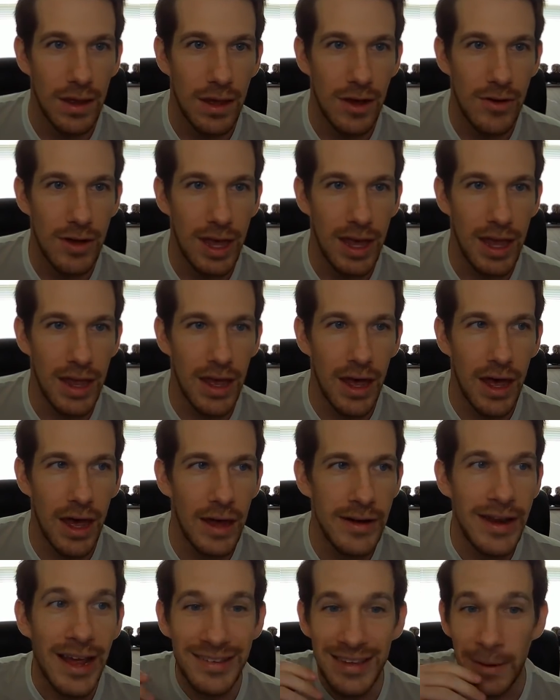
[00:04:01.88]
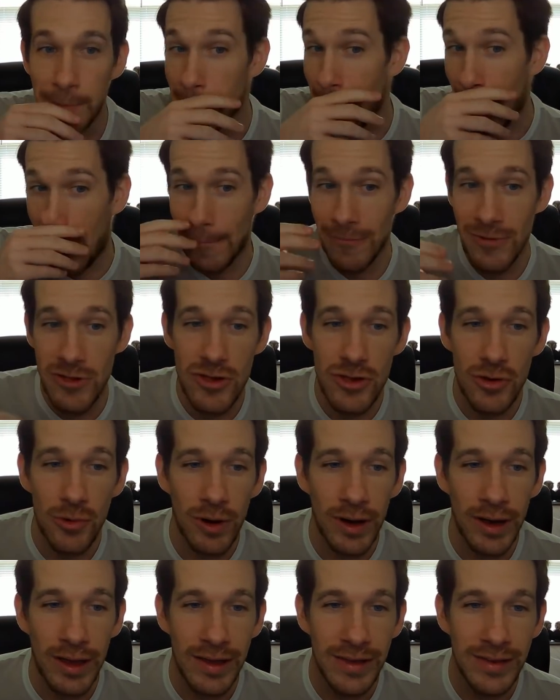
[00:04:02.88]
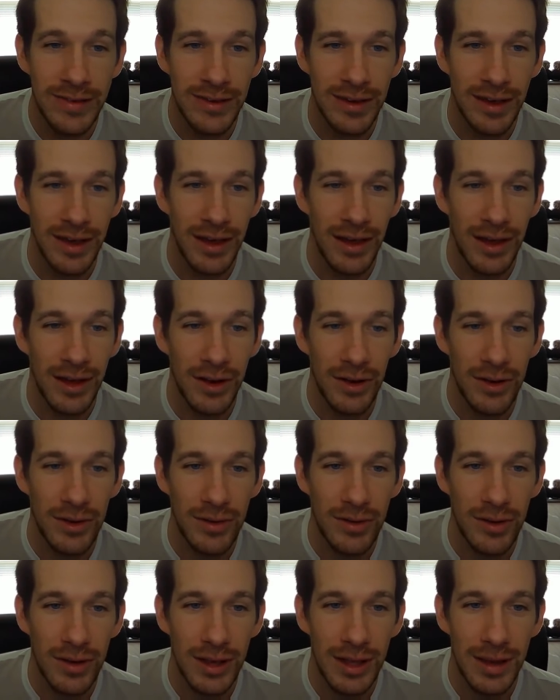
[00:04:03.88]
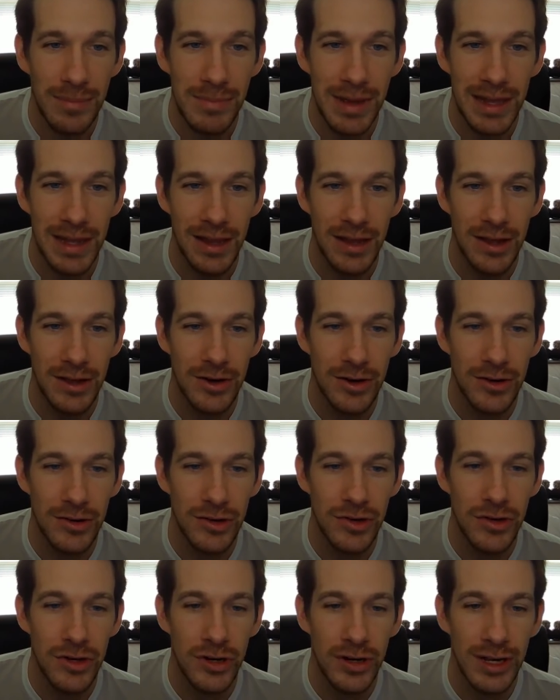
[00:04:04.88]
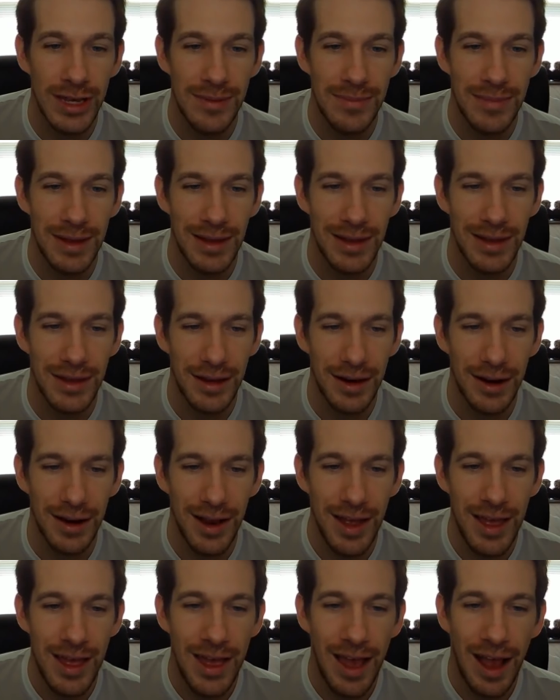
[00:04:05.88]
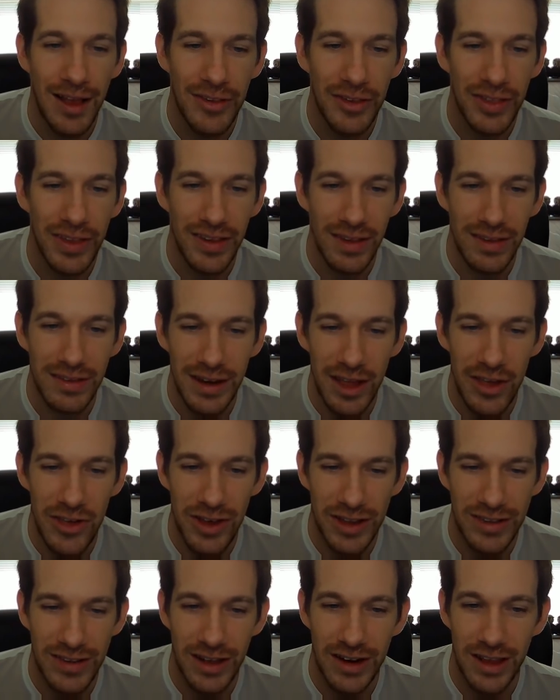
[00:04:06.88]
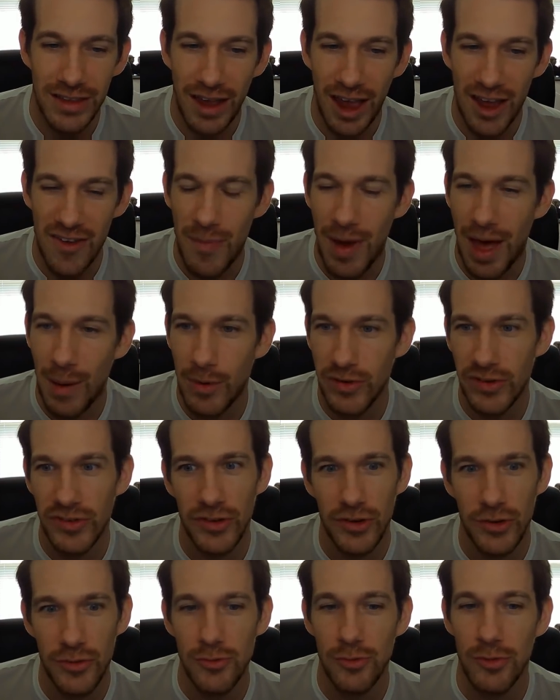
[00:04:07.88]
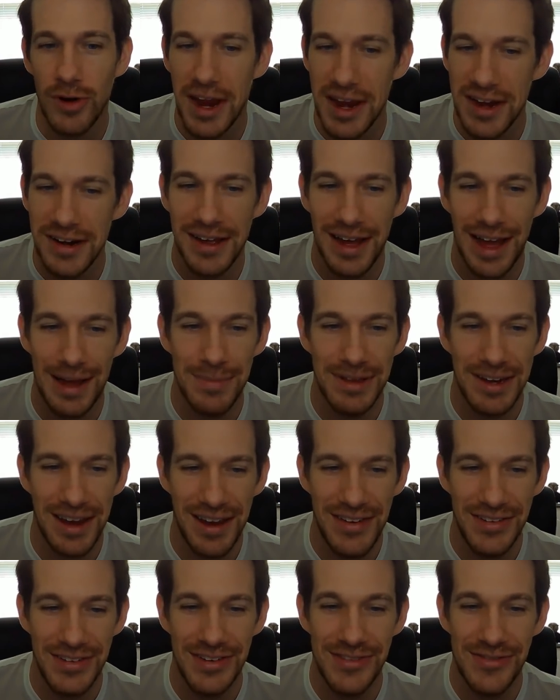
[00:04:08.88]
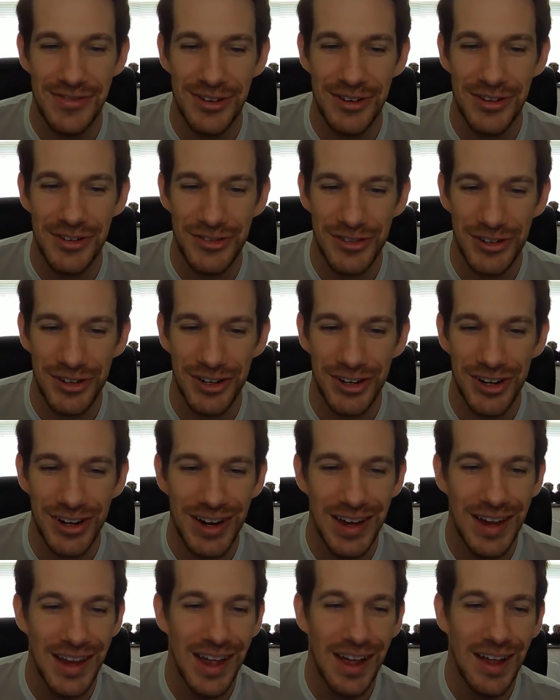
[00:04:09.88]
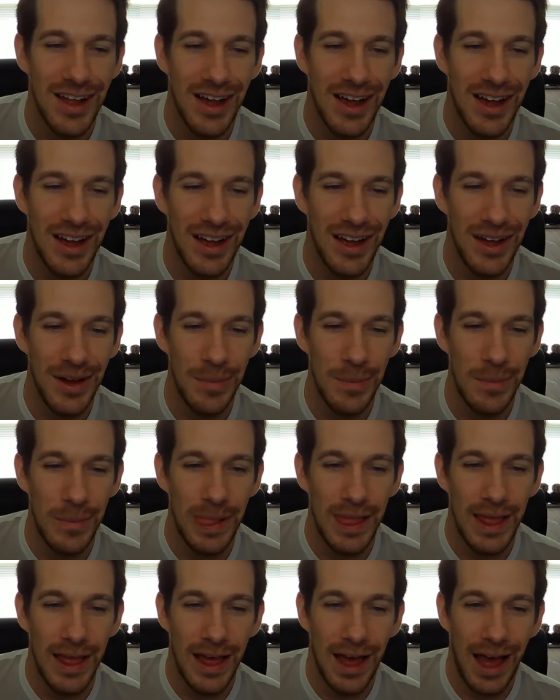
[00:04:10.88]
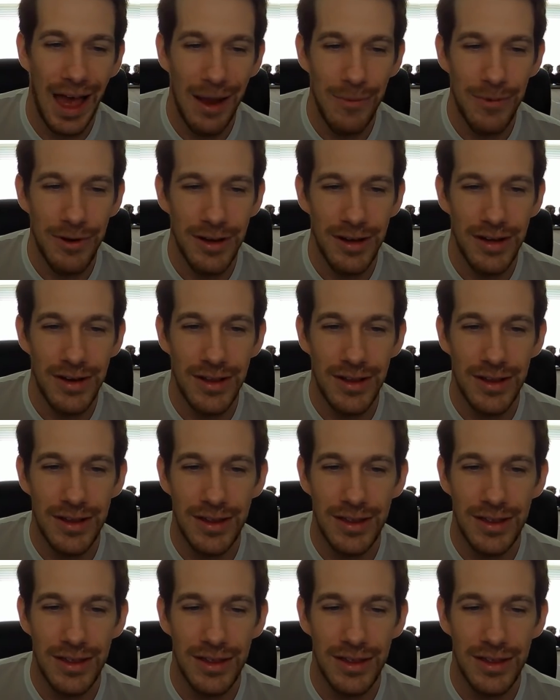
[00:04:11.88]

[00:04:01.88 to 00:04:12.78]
Okay, next up we have Joy's Camilla, her New Year Camilla here. And so this is Ninja Katana Dive Bomb, which is a great combination for sure. I would